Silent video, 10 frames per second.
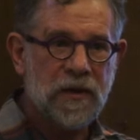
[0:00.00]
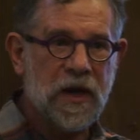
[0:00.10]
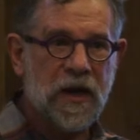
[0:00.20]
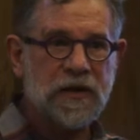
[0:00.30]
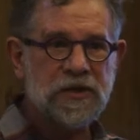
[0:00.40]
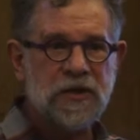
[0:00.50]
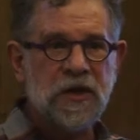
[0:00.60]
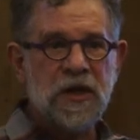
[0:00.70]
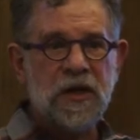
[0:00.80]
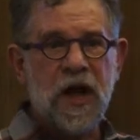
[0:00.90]
Because
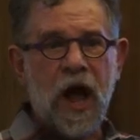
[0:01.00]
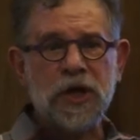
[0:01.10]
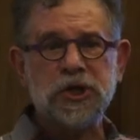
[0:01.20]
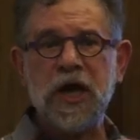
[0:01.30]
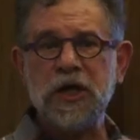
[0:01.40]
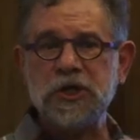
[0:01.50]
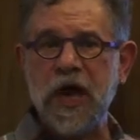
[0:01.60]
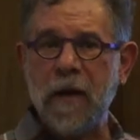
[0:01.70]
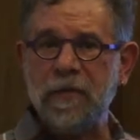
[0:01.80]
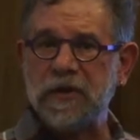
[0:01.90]
a change
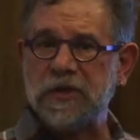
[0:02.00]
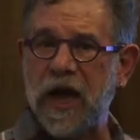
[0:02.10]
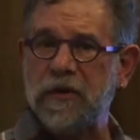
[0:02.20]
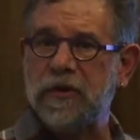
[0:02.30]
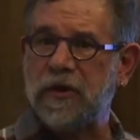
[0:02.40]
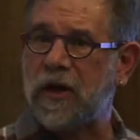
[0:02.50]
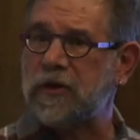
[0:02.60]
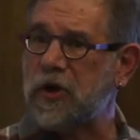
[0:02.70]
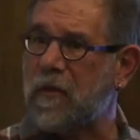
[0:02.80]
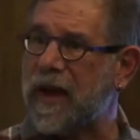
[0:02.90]
happens at
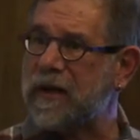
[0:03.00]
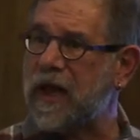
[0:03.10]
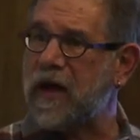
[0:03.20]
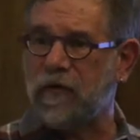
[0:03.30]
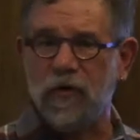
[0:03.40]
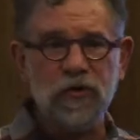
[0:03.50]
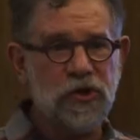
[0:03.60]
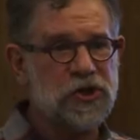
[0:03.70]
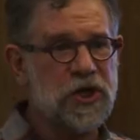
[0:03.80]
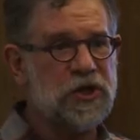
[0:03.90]
the domain level,
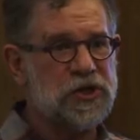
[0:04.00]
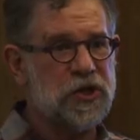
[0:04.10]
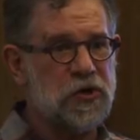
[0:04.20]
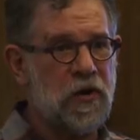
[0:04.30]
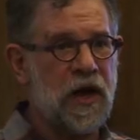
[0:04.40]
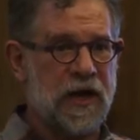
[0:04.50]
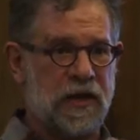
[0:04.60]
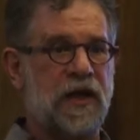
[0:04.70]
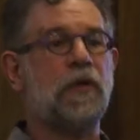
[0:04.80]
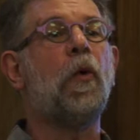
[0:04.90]
you change the UI,
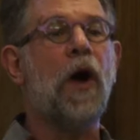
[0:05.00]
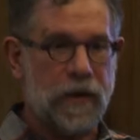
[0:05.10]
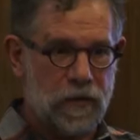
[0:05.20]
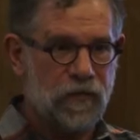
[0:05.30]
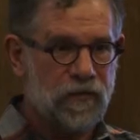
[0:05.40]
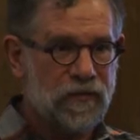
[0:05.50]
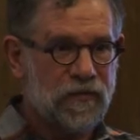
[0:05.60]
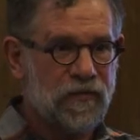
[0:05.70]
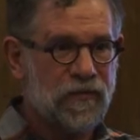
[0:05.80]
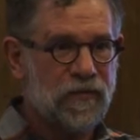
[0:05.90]
and then what?
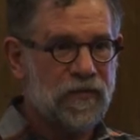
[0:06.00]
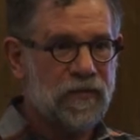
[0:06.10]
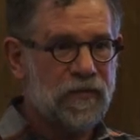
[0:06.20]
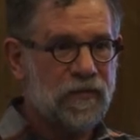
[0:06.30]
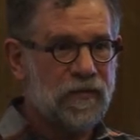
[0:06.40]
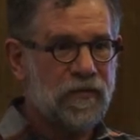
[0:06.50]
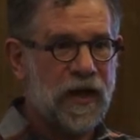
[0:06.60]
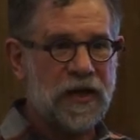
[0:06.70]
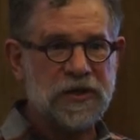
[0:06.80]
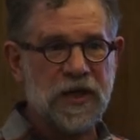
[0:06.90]

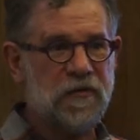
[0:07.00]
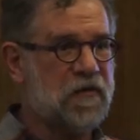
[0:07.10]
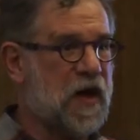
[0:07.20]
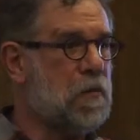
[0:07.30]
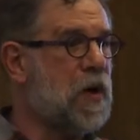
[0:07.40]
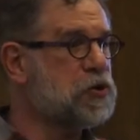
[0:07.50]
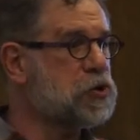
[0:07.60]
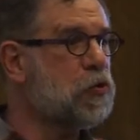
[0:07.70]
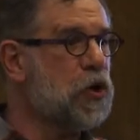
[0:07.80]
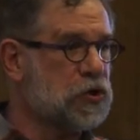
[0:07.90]
And that's something we've got a
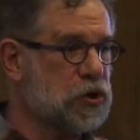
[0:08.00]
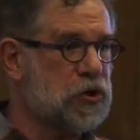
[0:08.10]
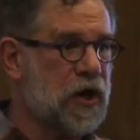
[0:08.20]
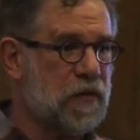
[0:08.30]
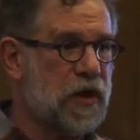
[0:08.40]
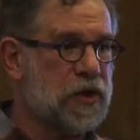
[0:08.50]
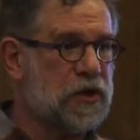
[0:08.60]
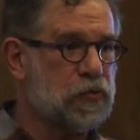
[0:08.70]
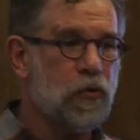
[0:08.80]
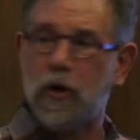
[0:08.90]
month's work to try and make
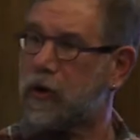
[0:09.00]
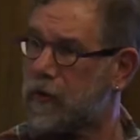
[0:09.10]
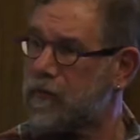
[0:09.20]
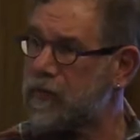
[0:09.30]
things work.